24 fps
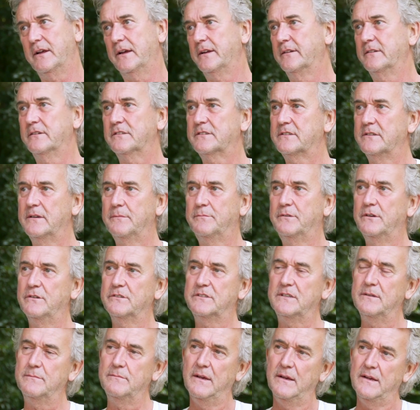just abuse
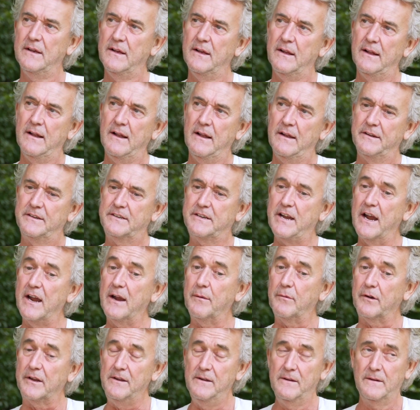him
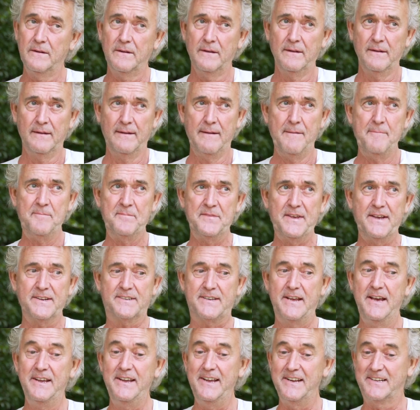terribly.
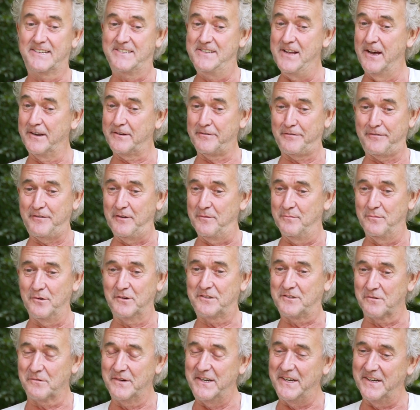It's not a fun book
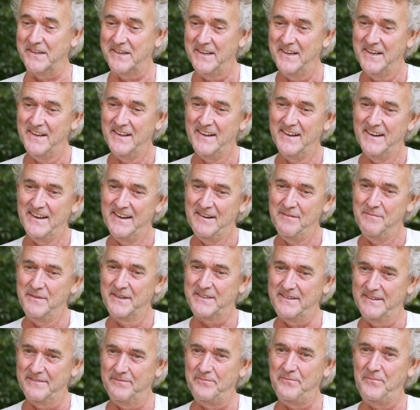to read, but
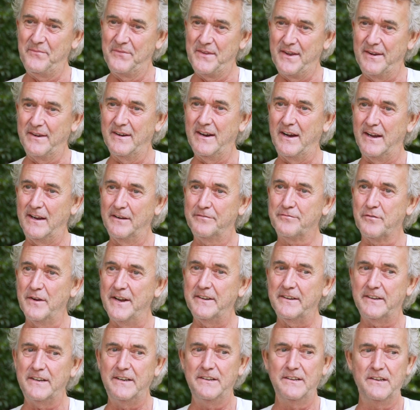I've read
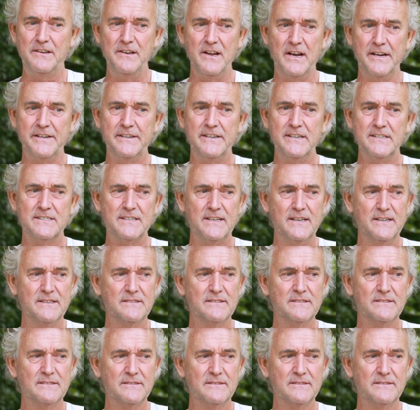it in the 90s, and